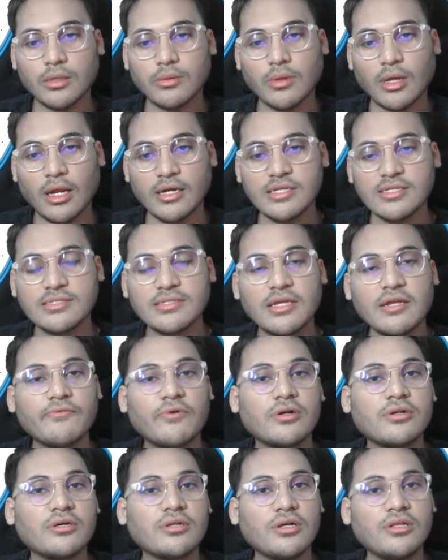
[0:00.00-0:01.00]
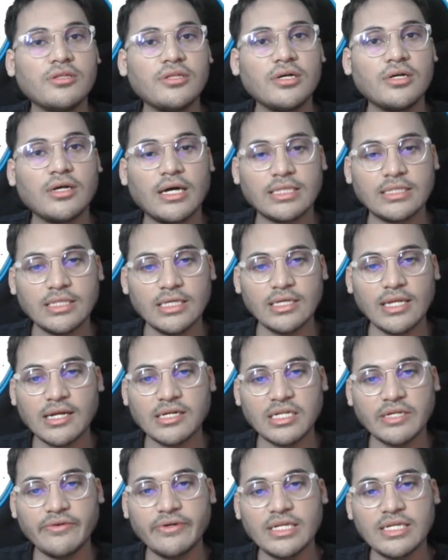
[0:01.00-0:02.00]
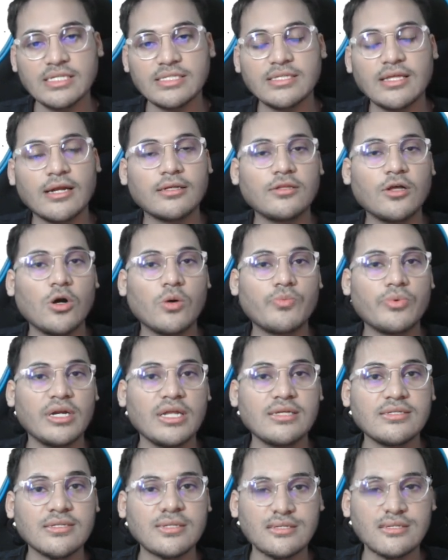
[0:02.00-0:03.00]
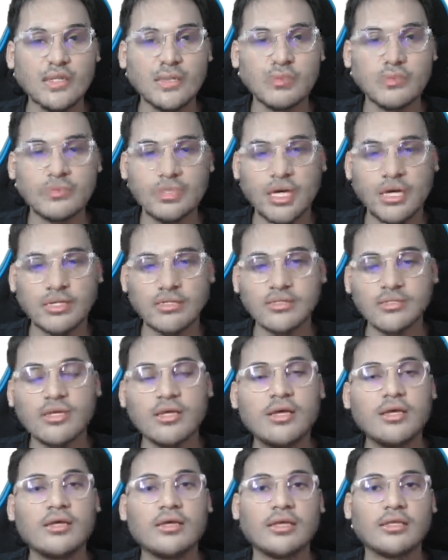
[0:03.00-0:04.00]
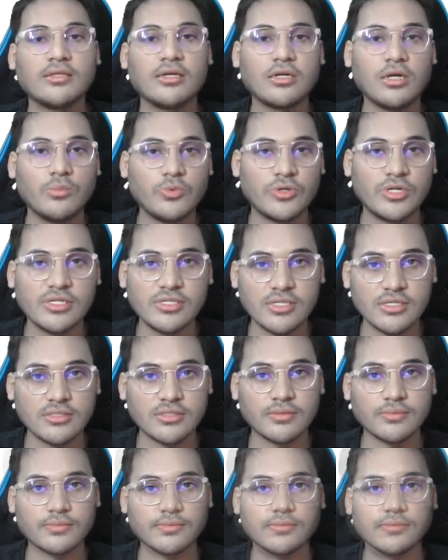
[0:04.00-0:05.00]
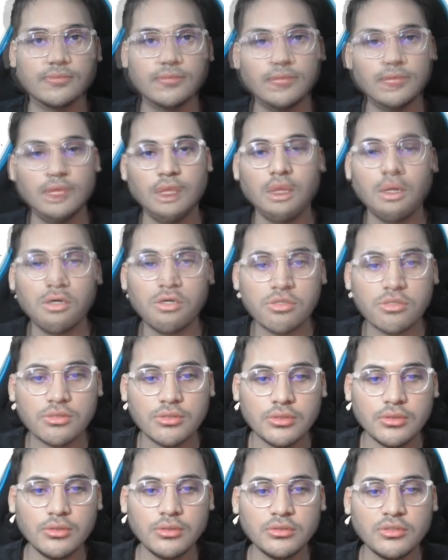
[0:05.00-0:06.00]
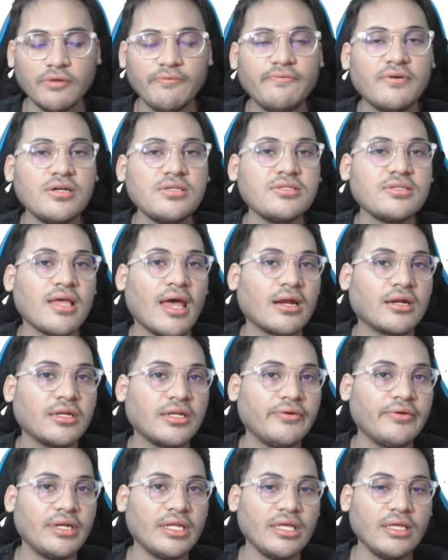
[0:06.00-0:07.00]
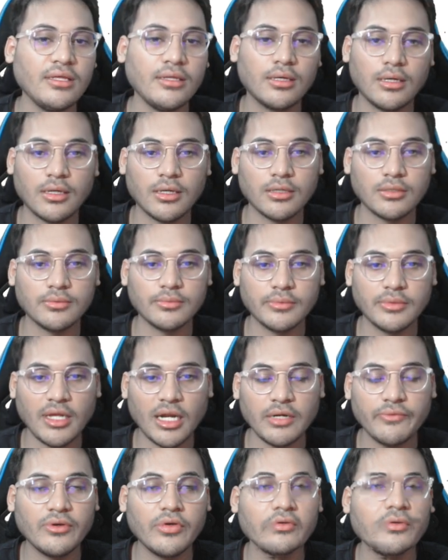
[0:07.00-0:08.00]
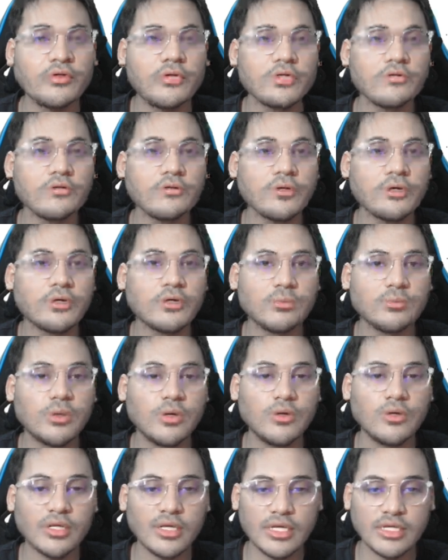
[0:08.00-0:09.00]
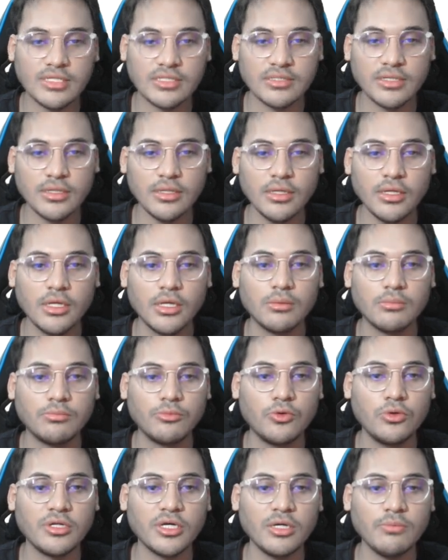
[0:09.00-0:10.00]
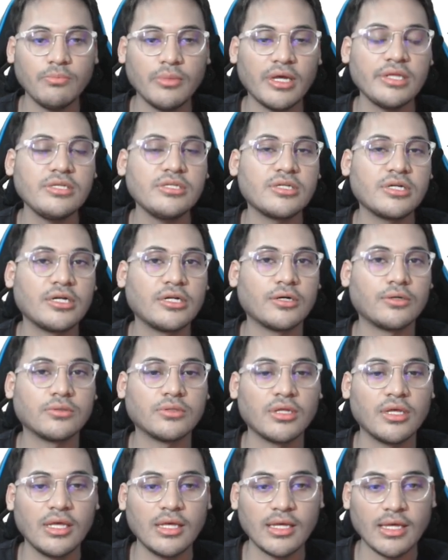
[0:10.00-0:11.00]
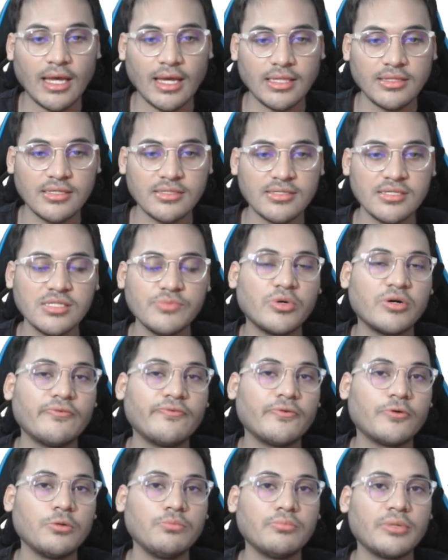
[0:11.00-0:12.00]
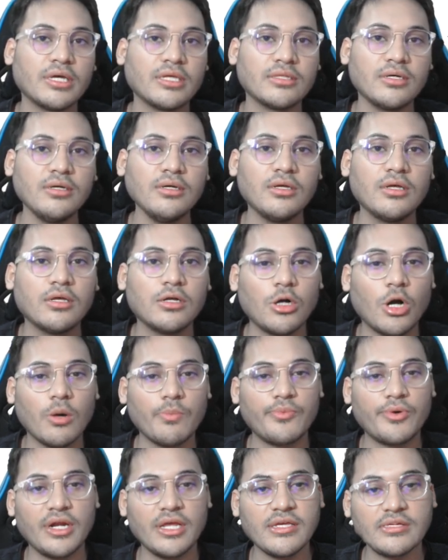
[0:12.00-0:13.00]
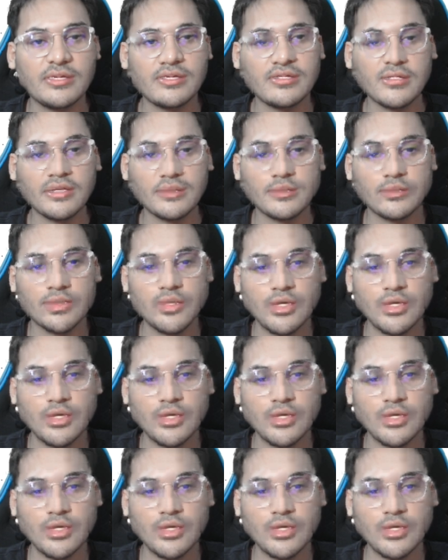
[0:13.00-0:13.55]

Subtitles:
understand what are all the other activities that the operating system does in the computer system. So the first activity that we are going to talk about is the boot up and shutdown, and this is performed by the operating system.